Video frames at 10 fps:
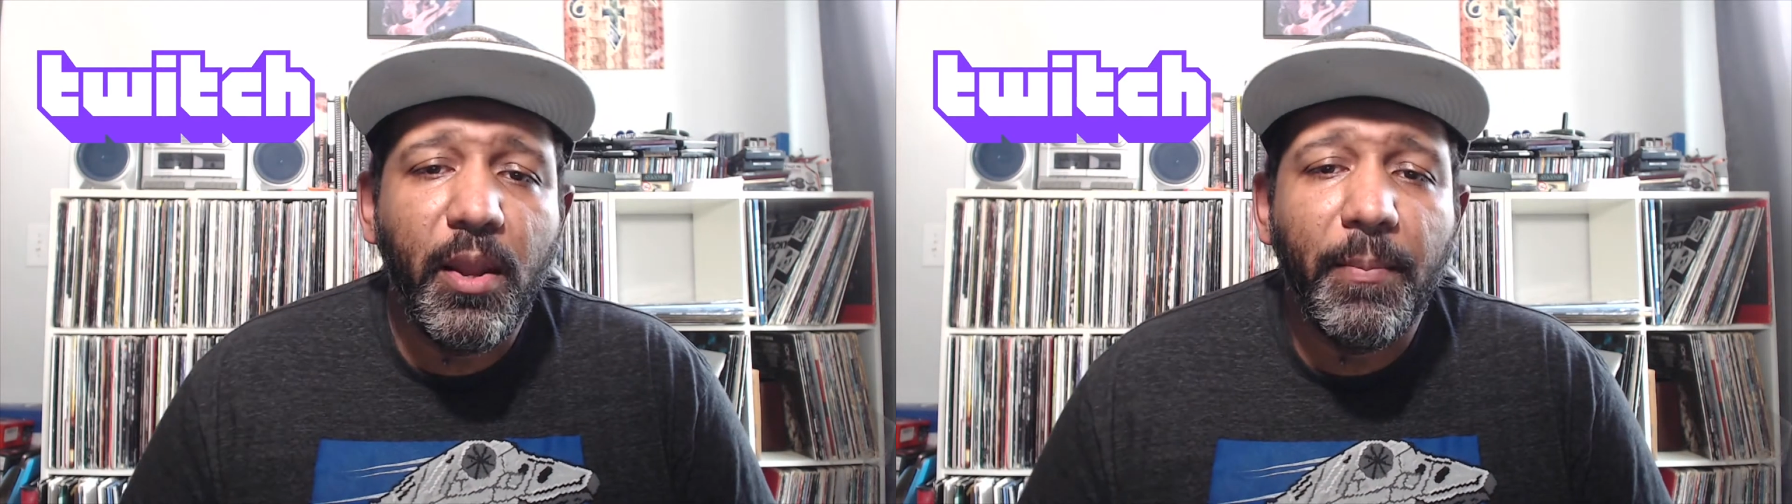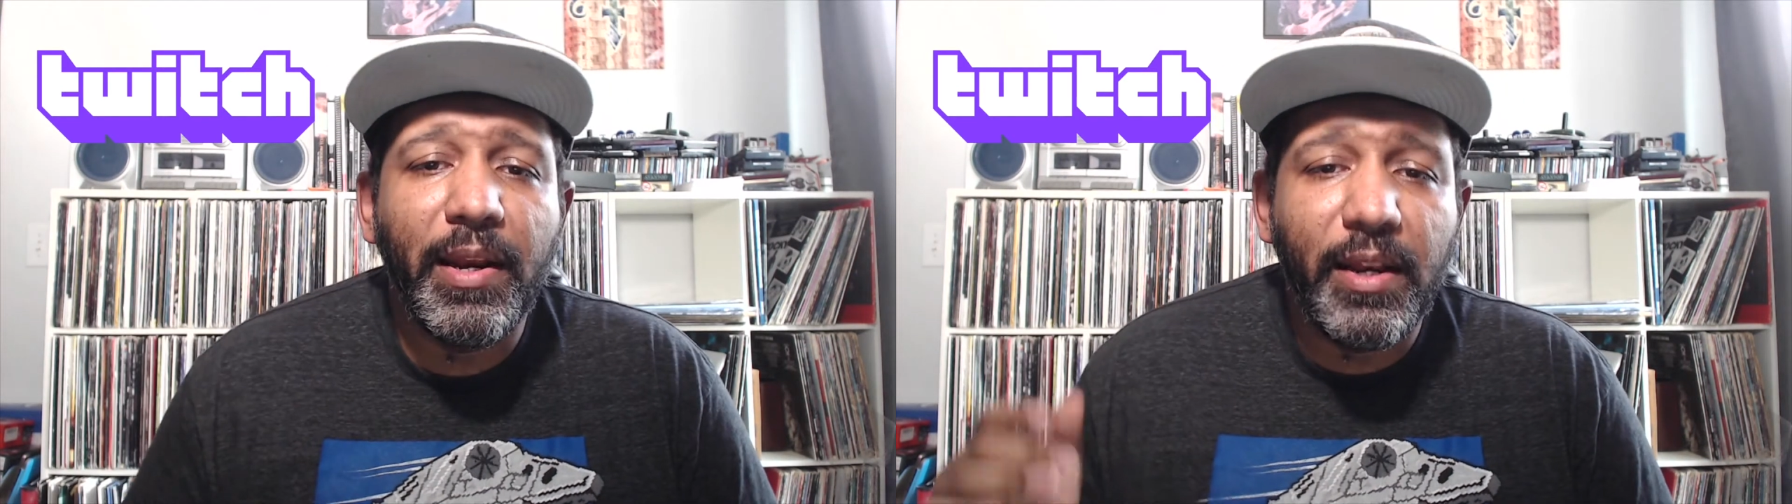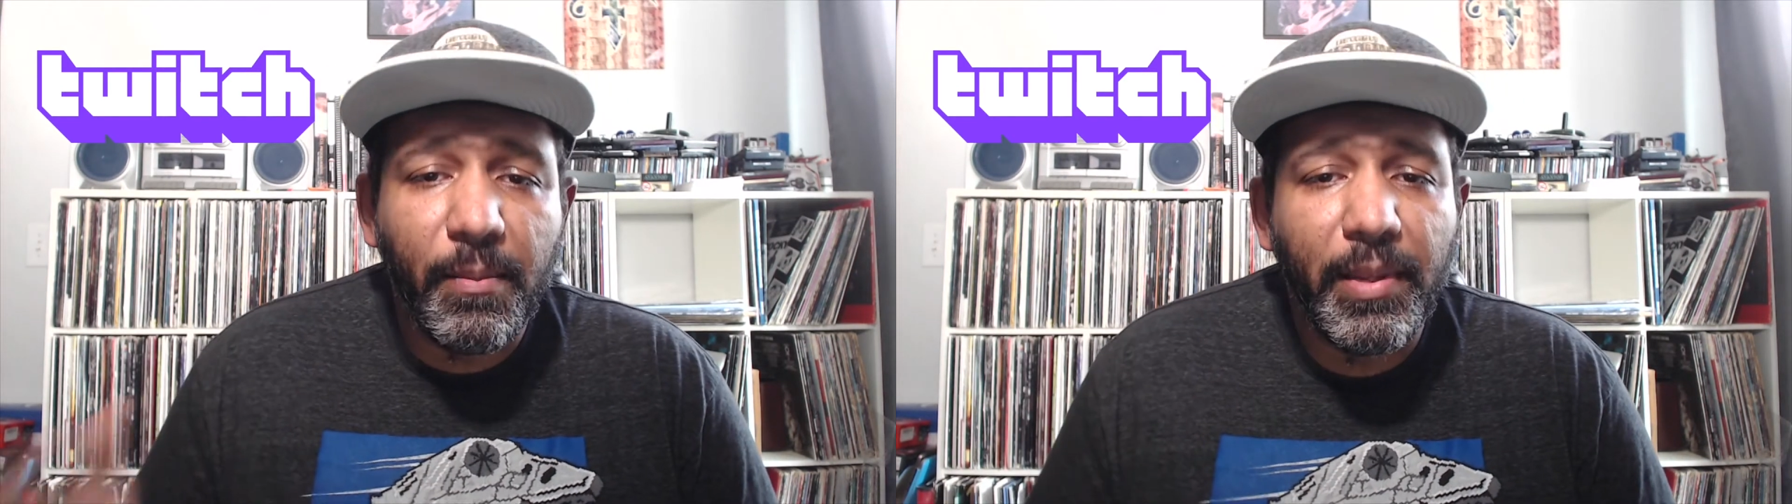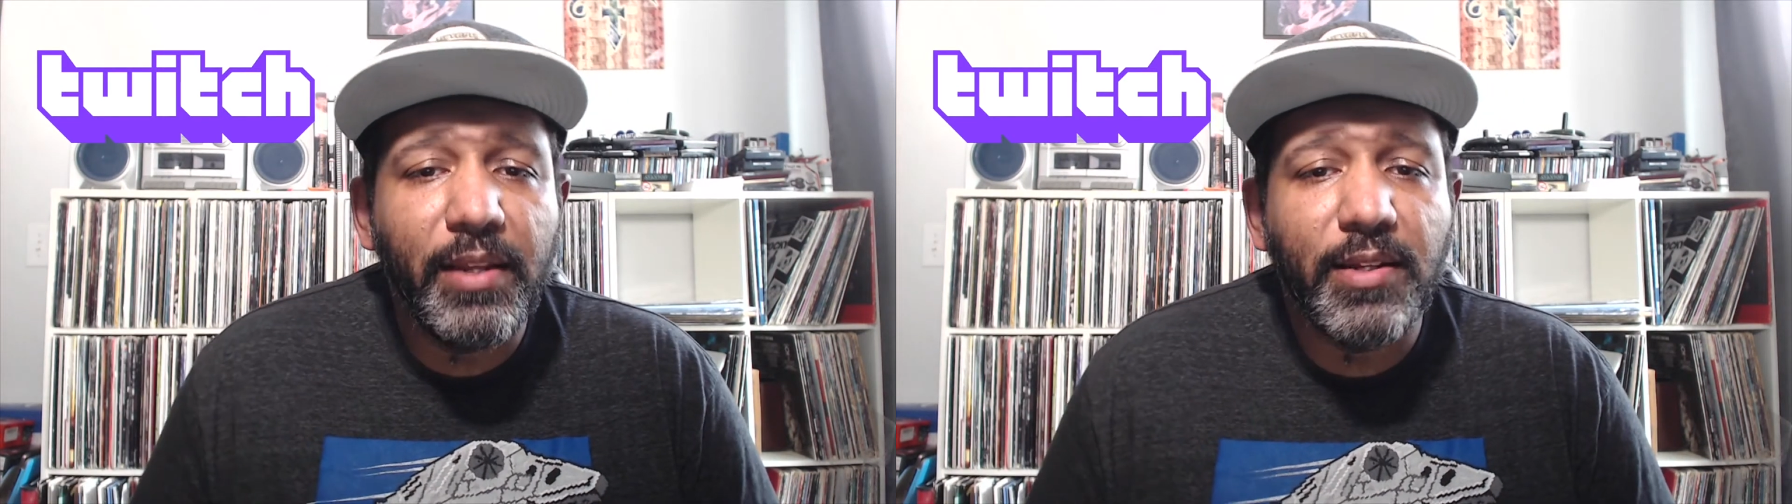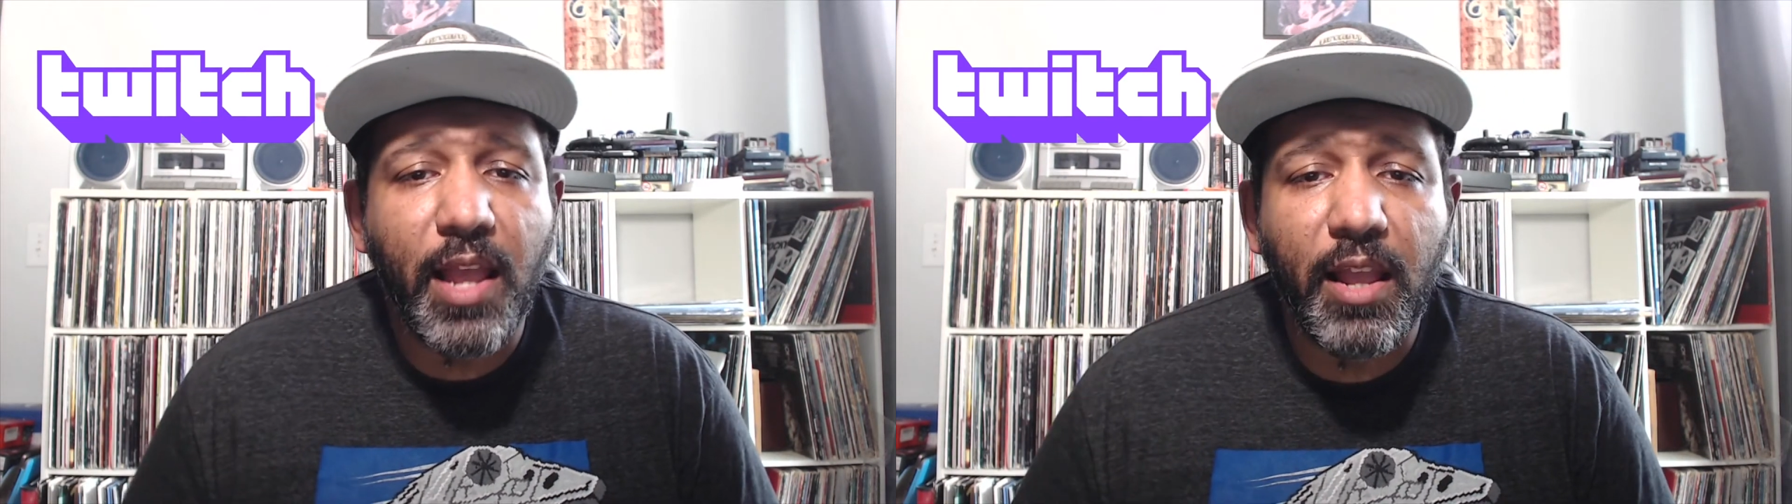But in the
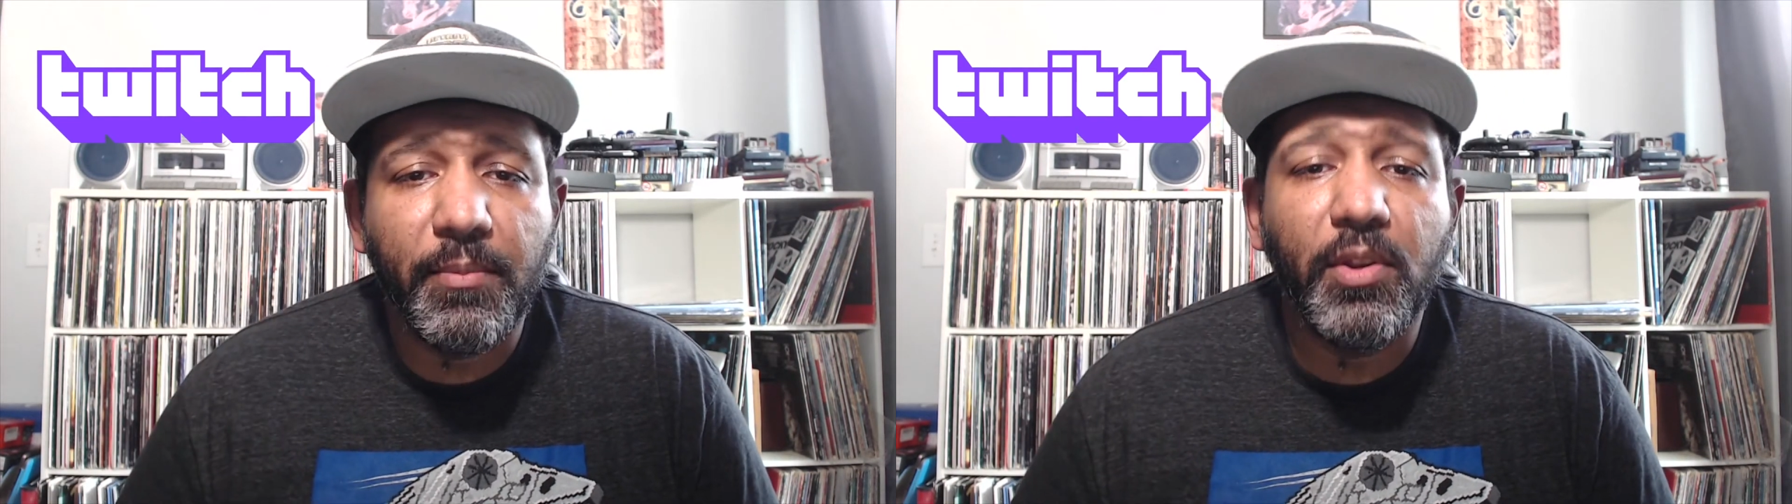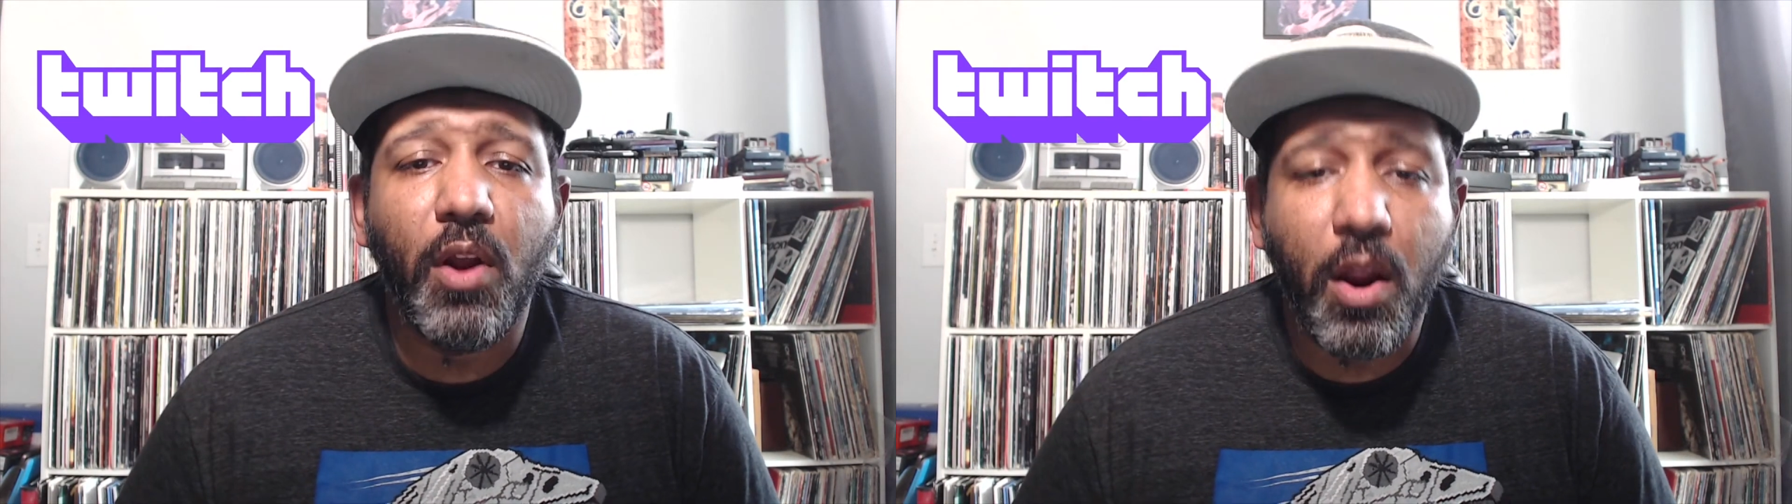meantime, you're